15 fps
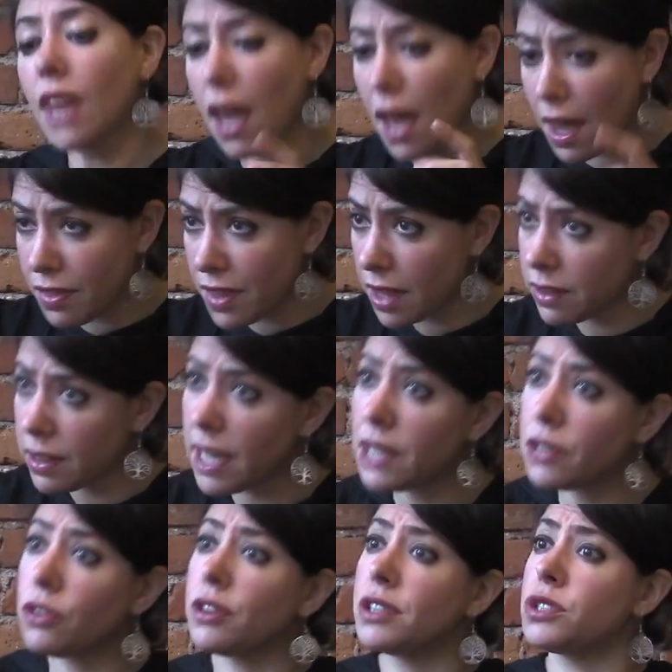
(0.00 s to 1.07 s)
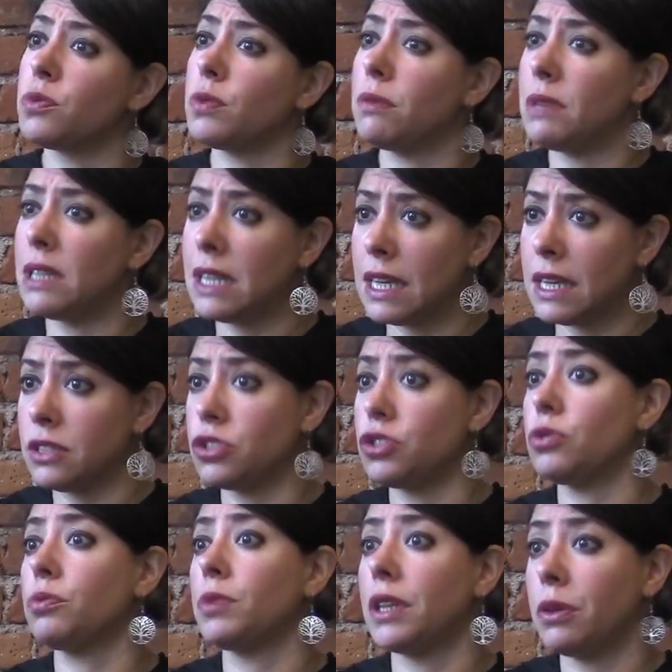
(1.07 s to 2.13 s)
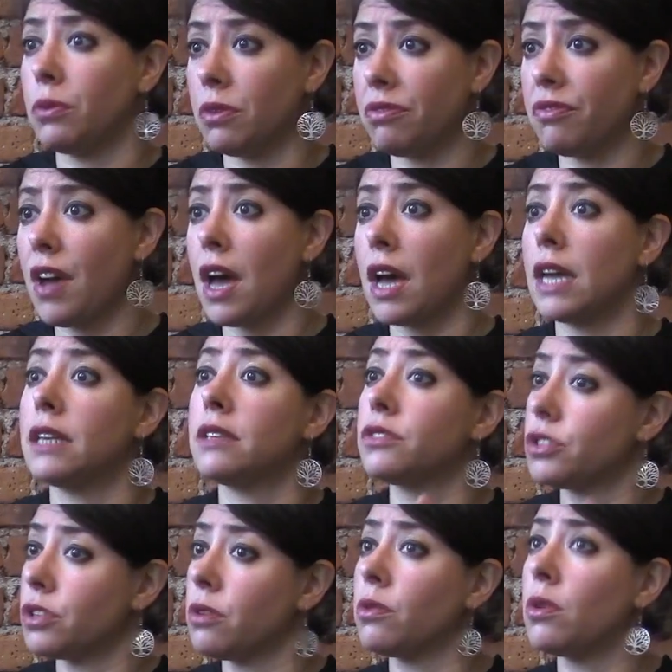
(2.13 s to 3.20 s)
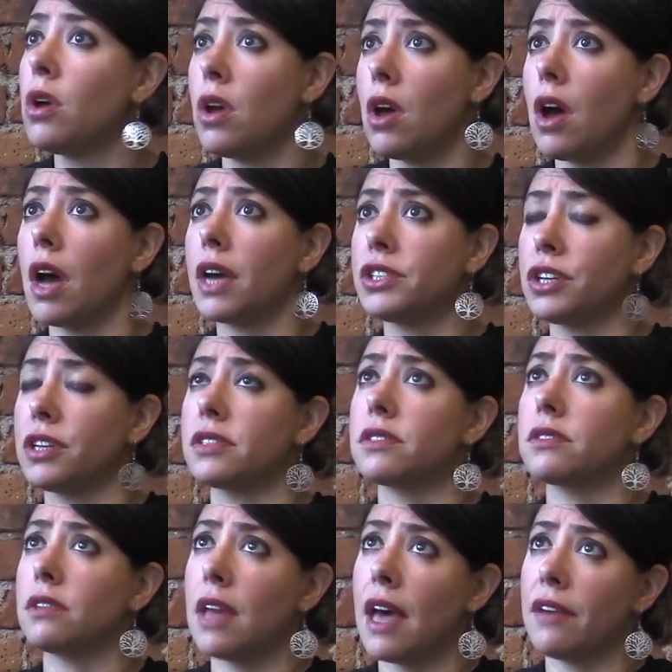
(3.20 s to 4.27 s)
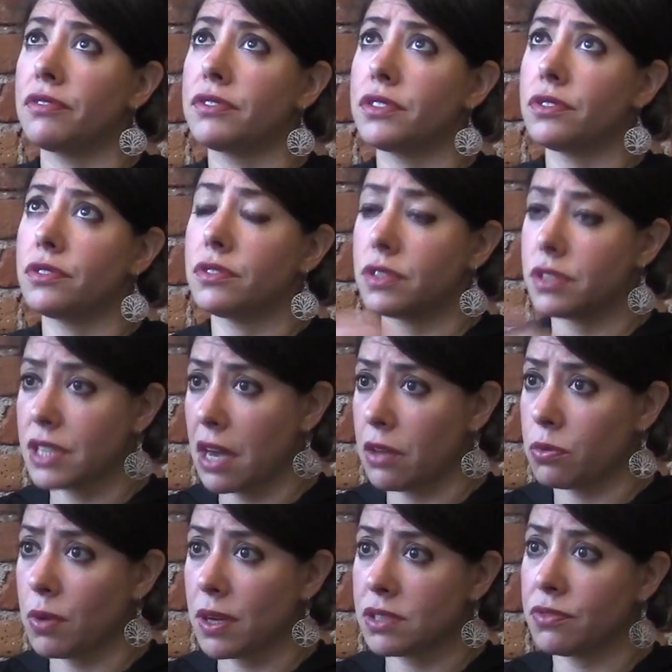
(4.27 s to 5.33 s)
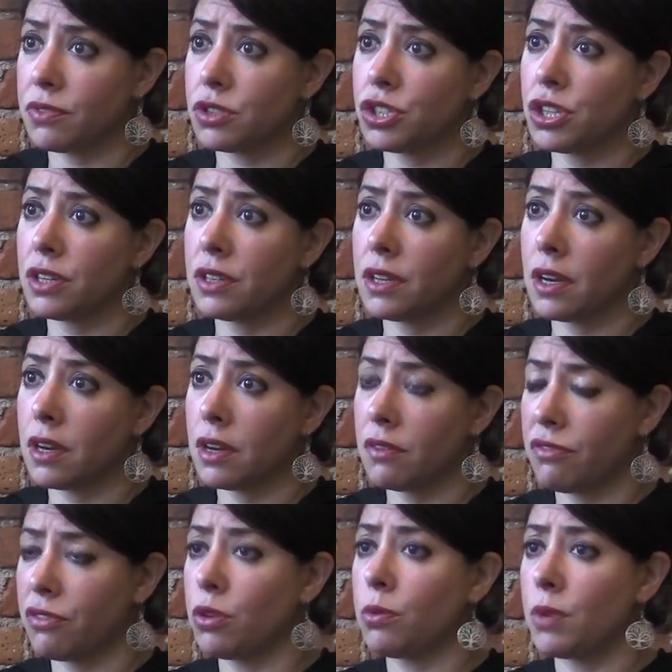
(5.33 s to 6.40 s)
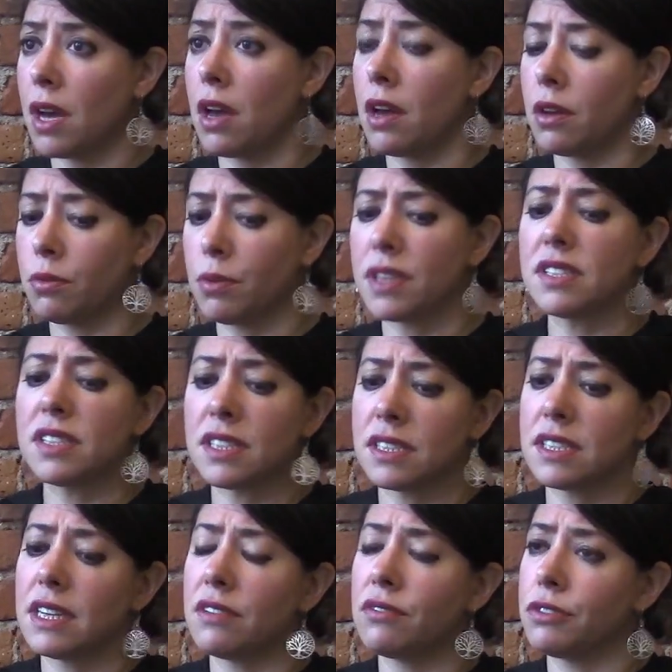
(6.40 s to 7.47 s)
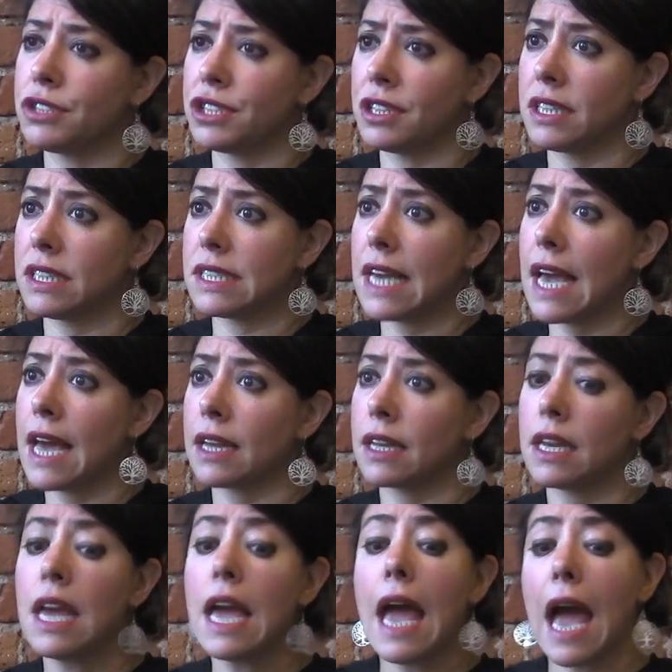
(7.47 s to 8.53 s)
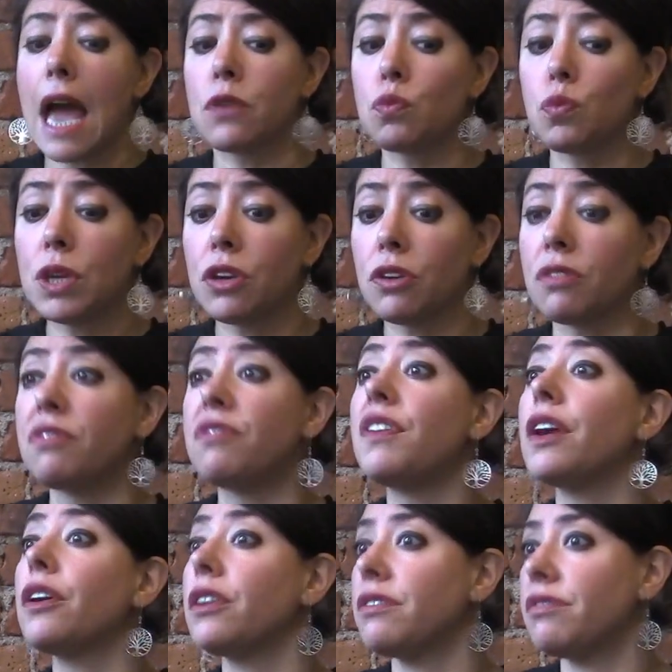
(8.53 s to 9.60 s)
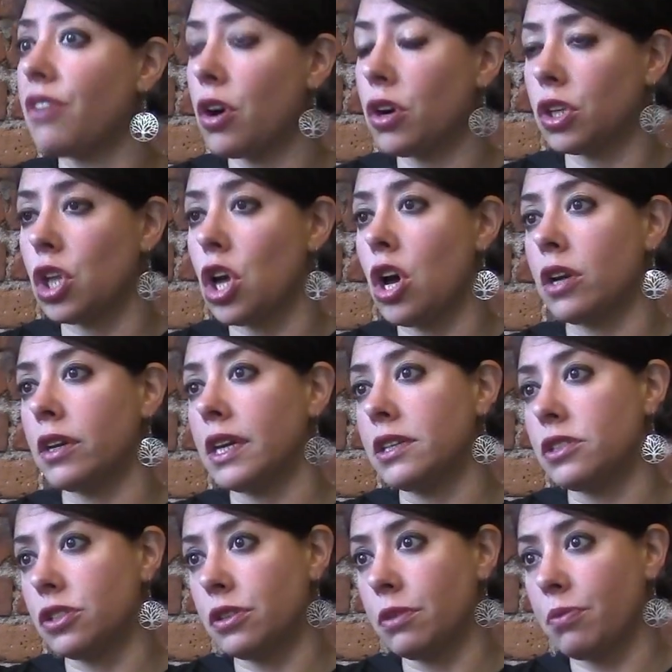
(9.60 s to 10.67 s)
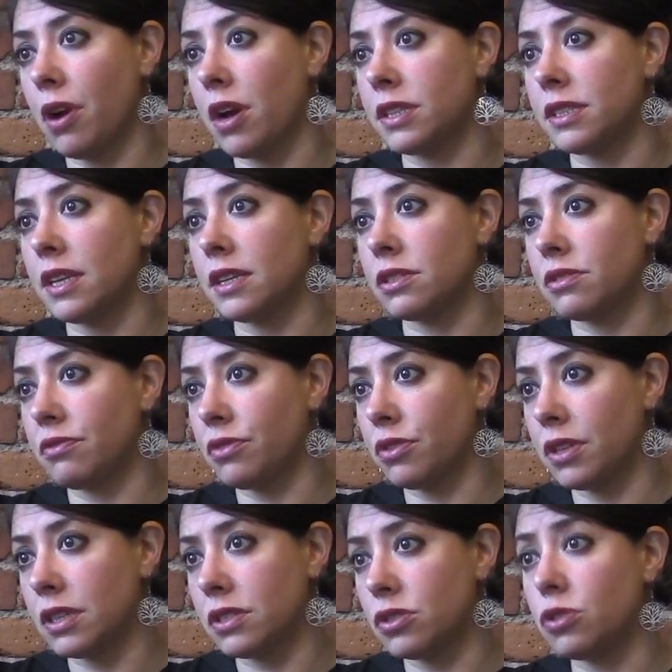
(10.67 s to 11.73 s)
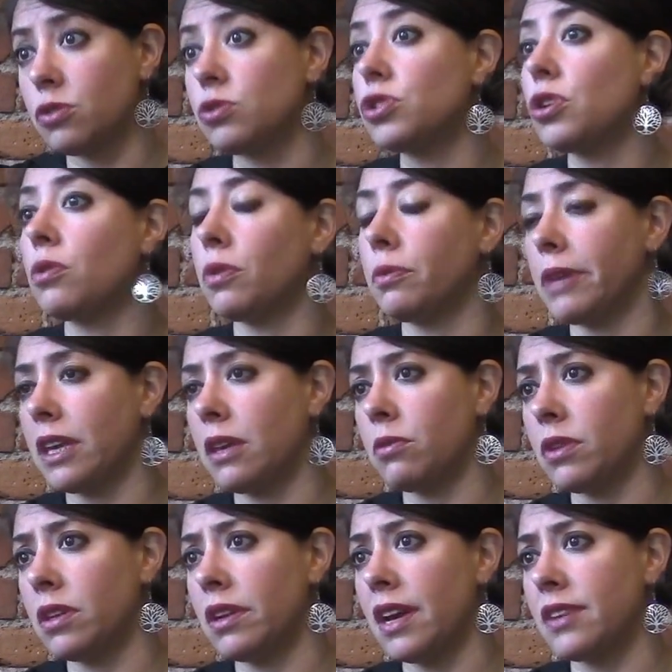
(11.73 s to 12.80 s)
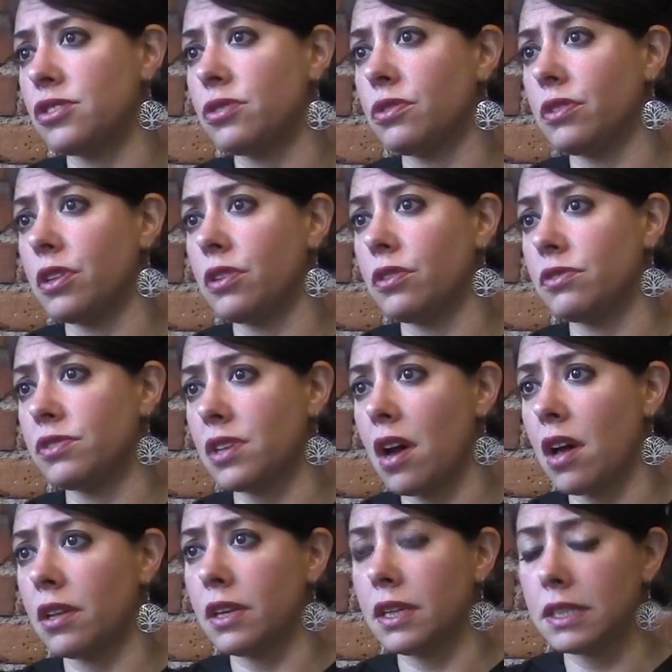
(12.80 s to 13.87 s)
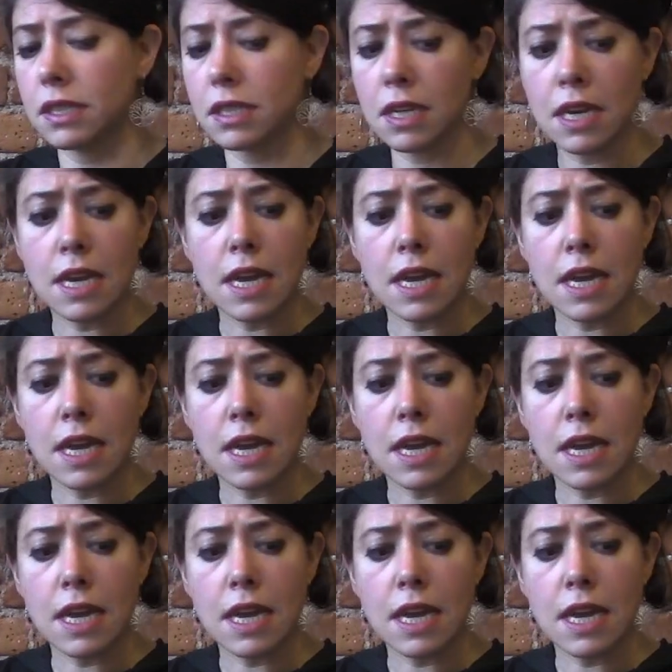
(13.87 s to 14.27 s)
then later, as we begin to really refine, so I just left Southwest Virginia for residency at Virginia Tech, and we are very far along into the process for this new show we're making with the National Theatre of Scotland.